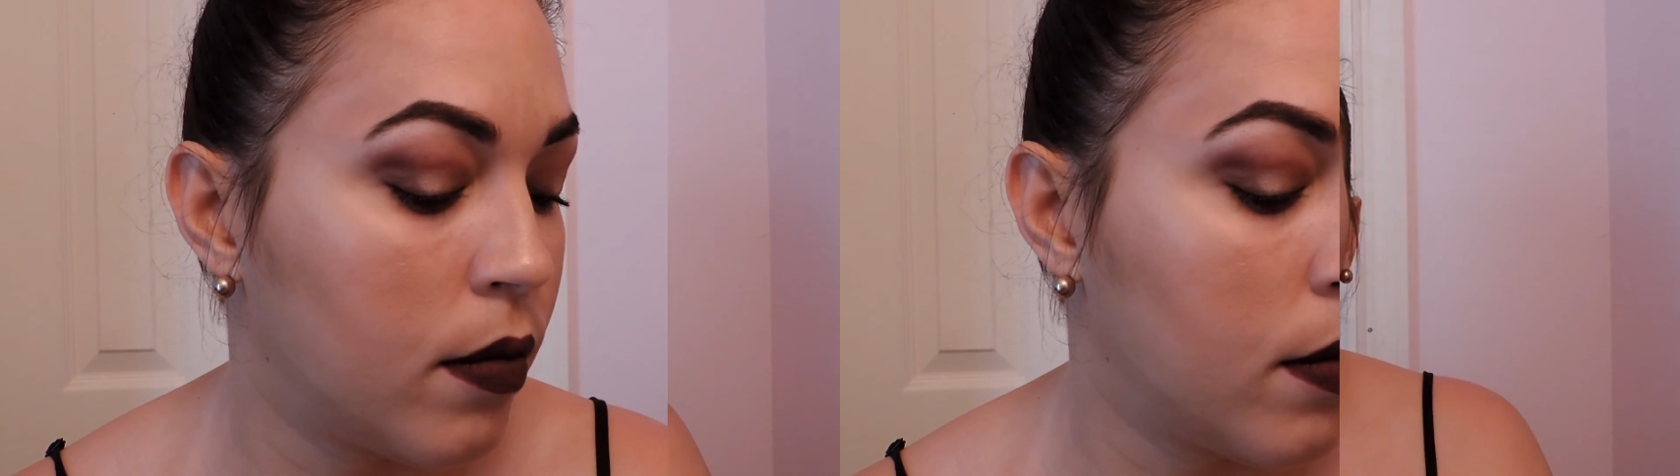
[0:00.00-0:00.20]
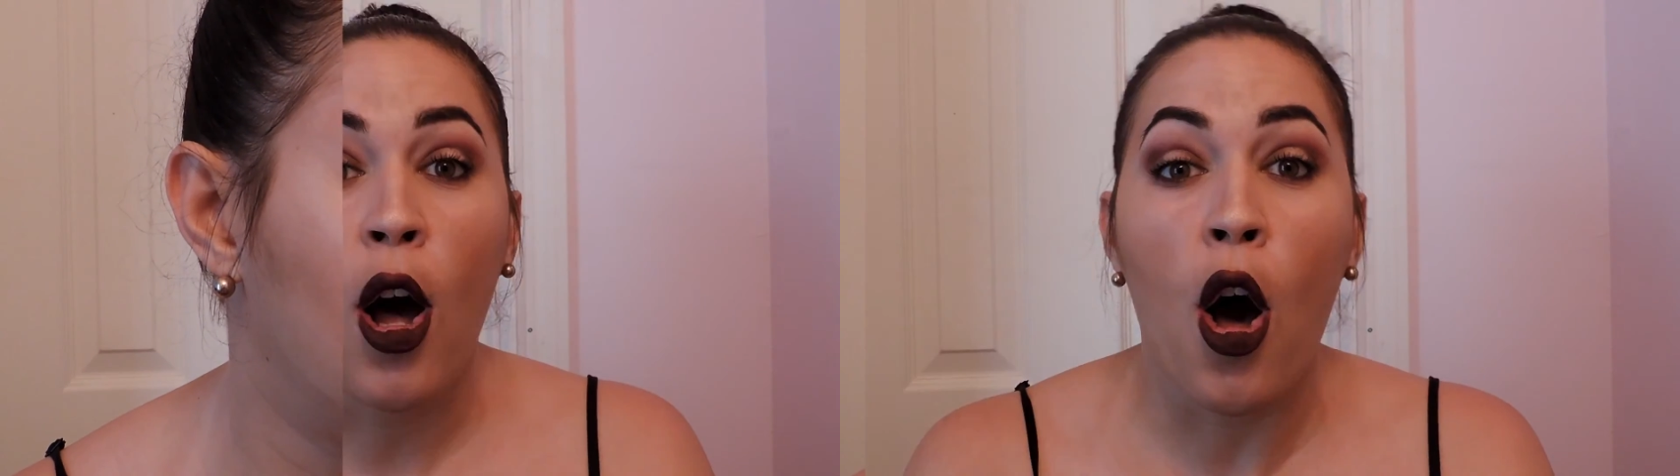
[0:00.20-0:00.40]

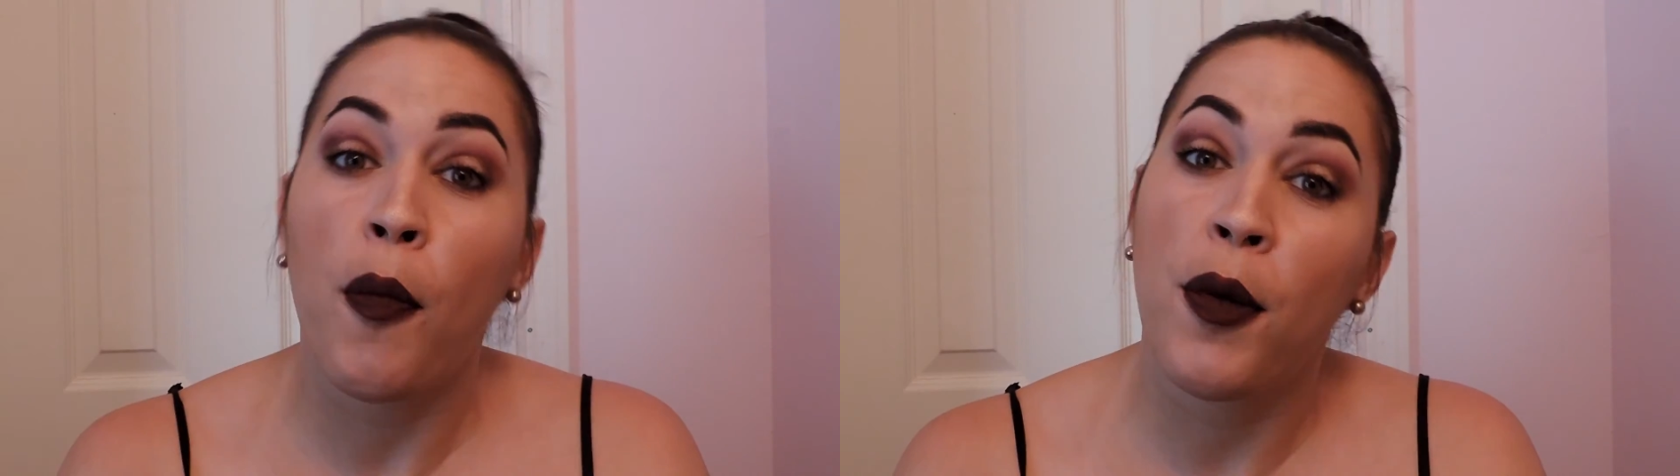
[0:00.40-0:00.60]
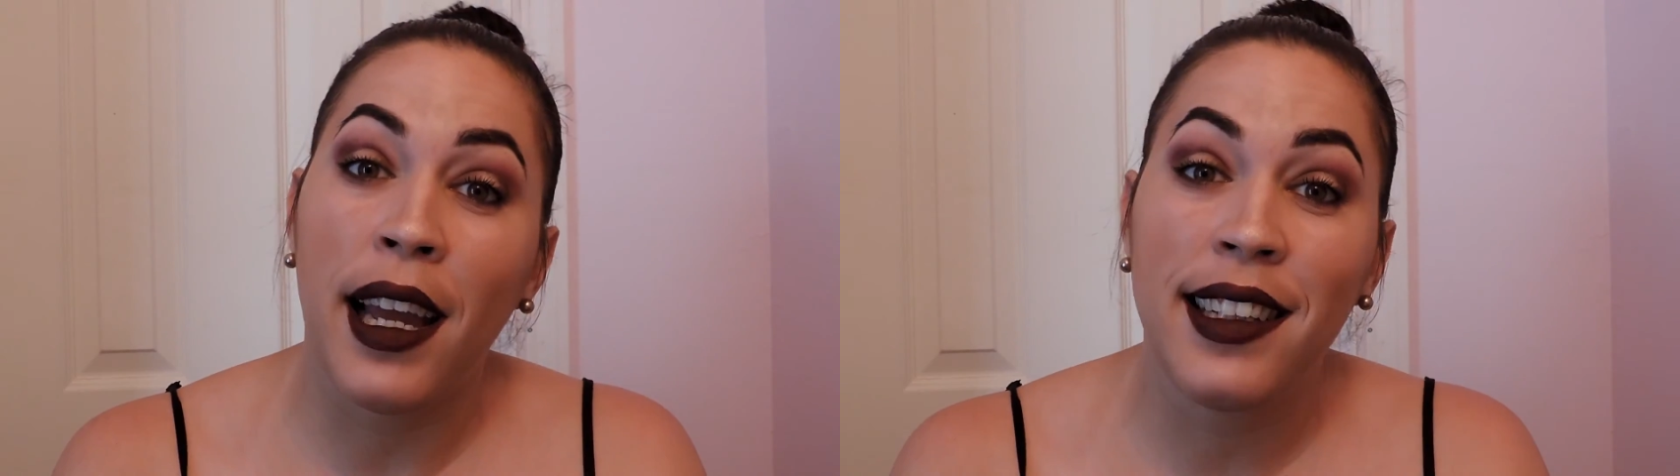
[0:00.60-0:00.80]
So I
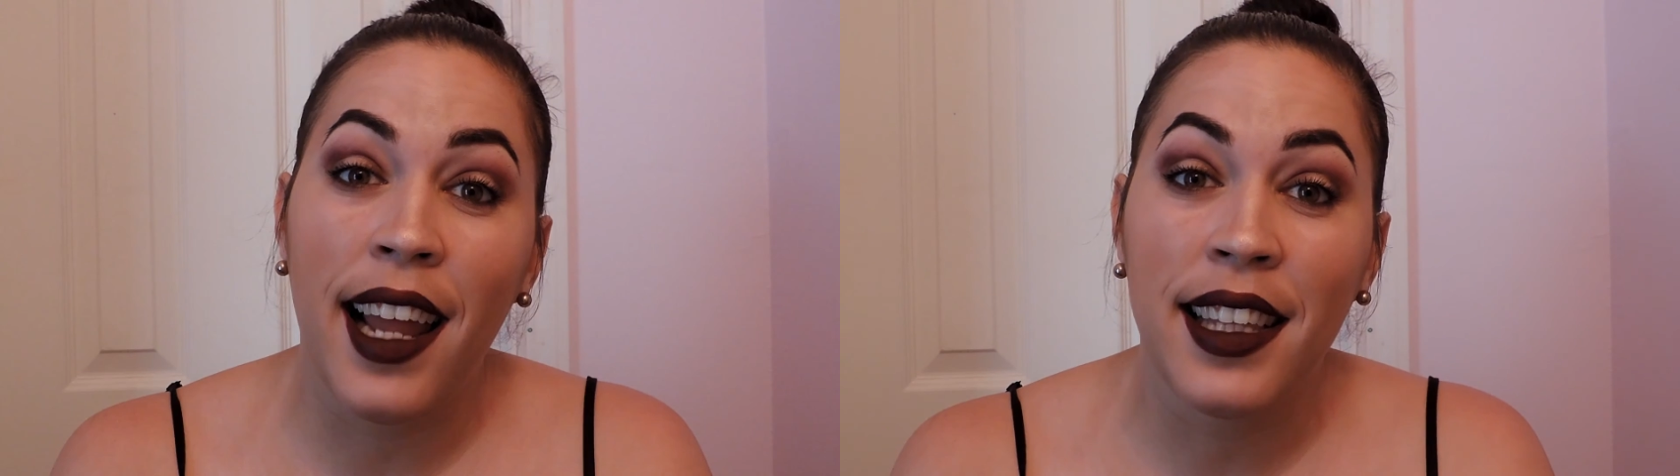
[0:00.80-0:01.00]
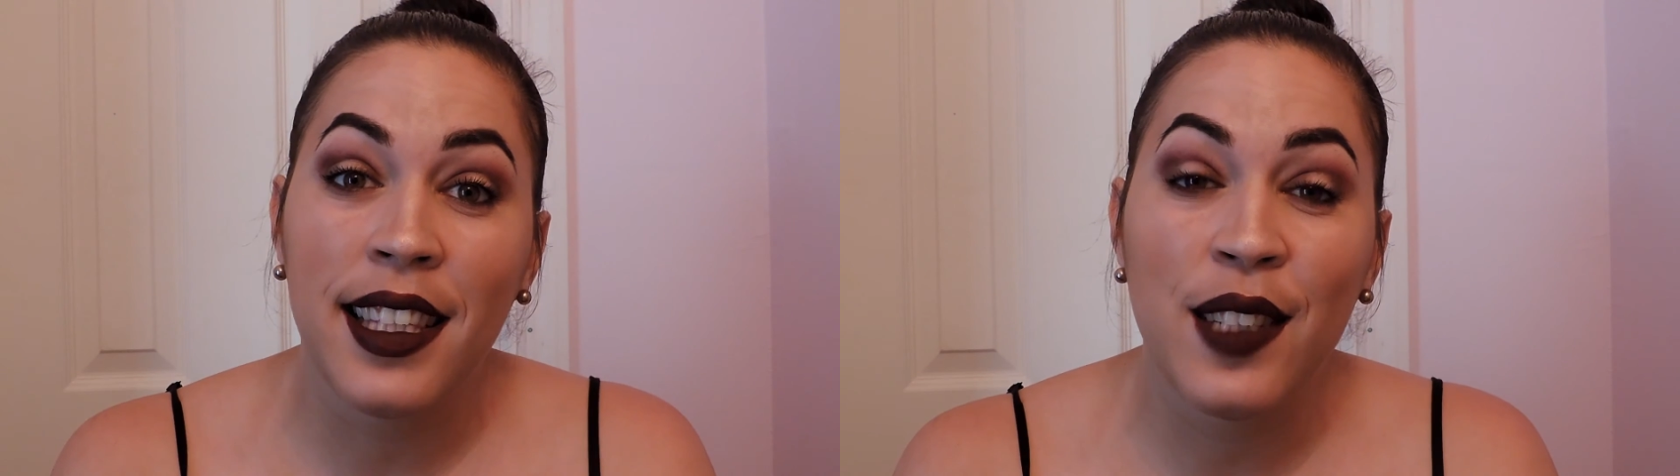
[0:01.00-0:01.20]
hope you guys
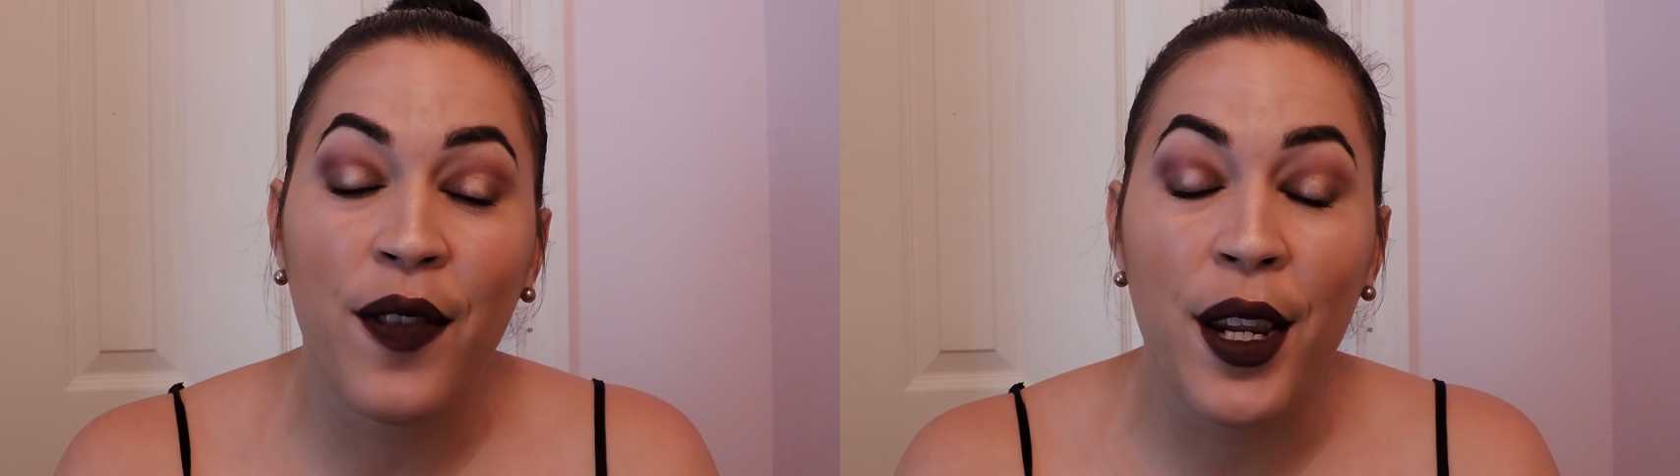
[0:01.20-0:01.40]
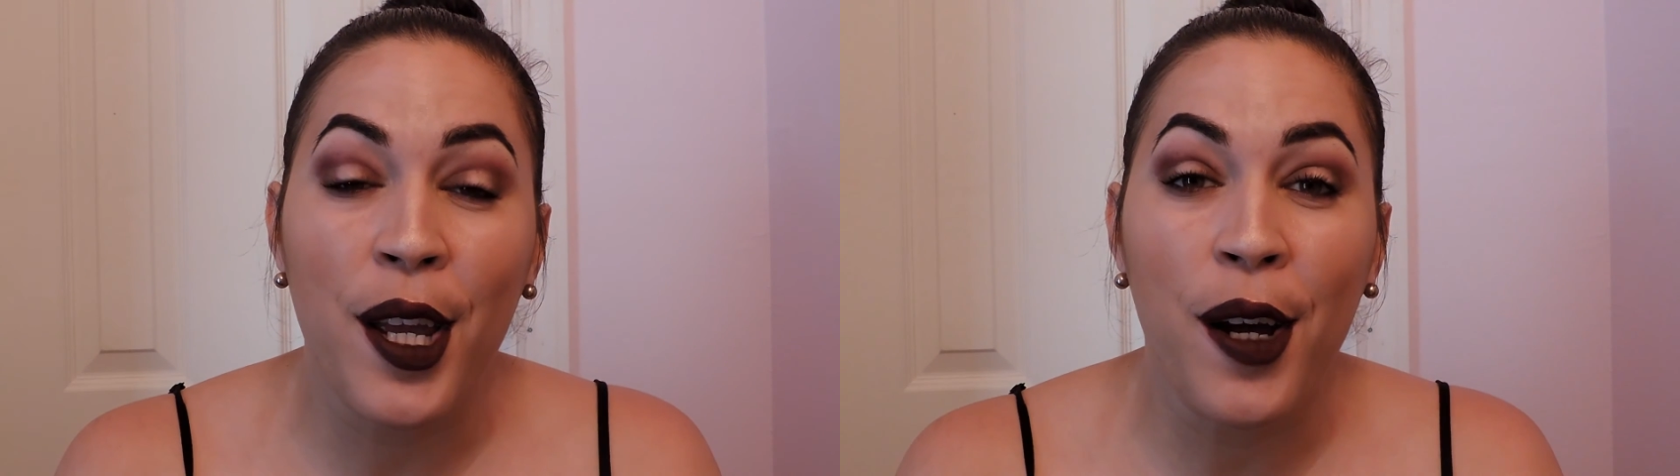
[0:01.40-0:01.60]
like this
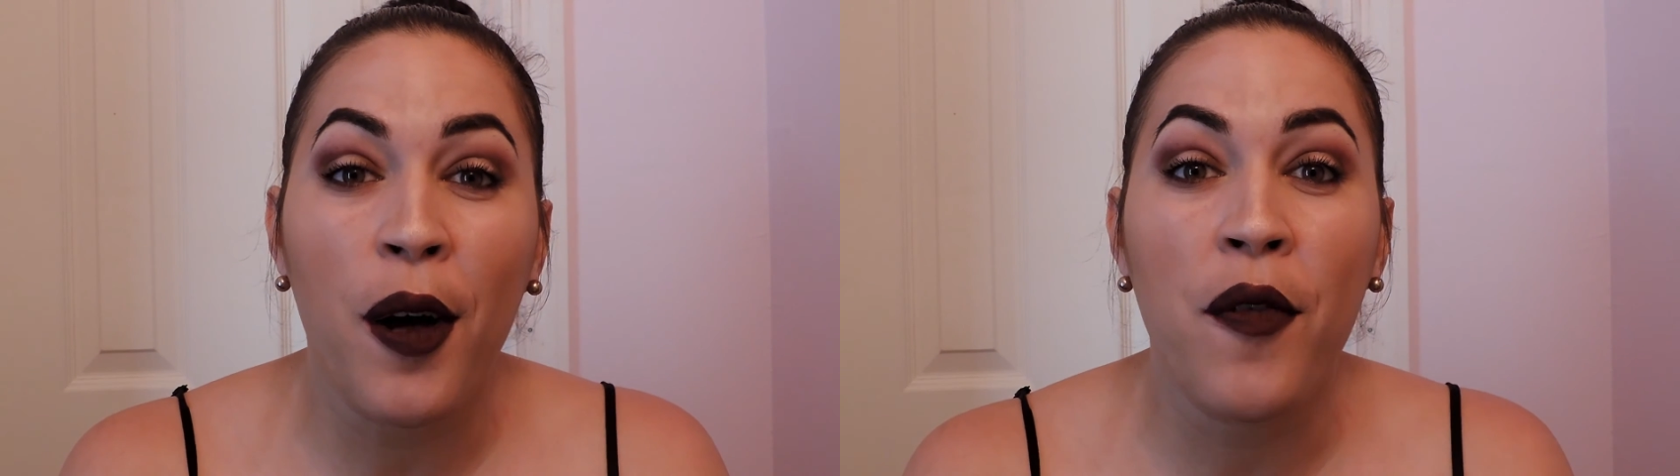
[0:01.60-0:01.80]
video.